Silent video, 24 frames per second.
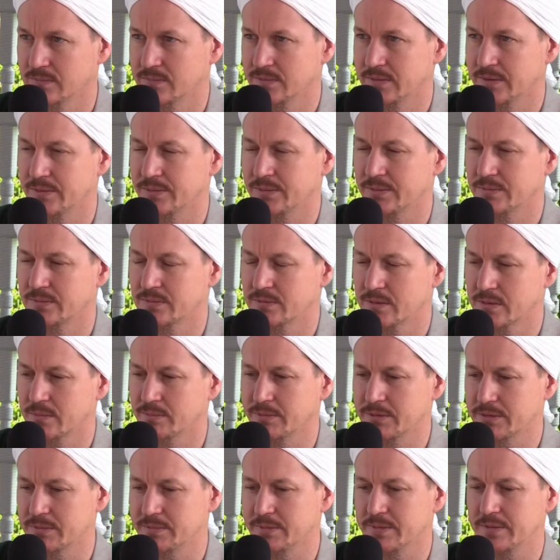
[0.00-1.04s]
and there's so
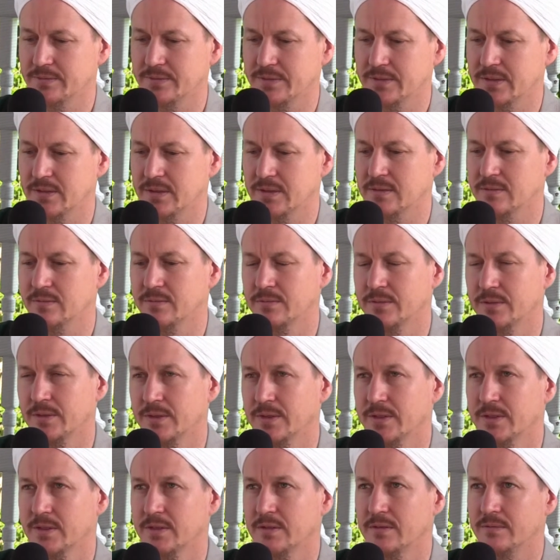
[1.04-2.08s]
much benefit of
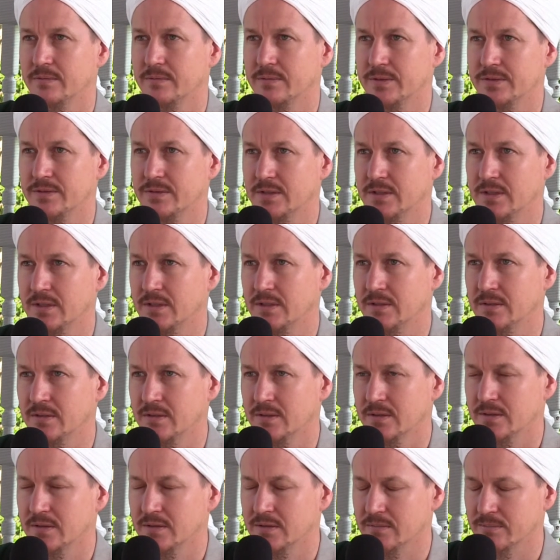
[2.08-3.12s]
visiting
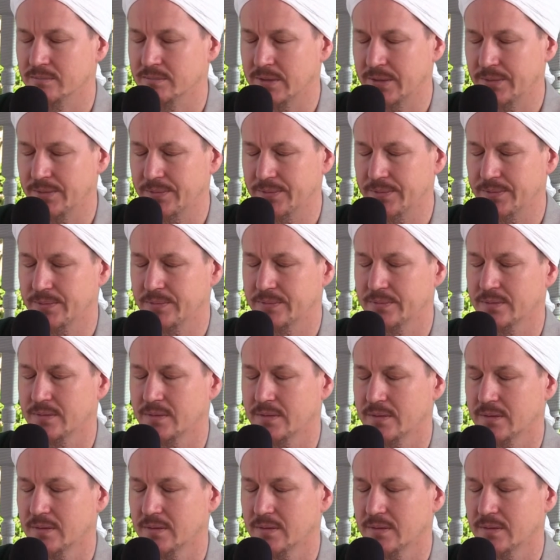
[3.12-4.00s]
your brothers,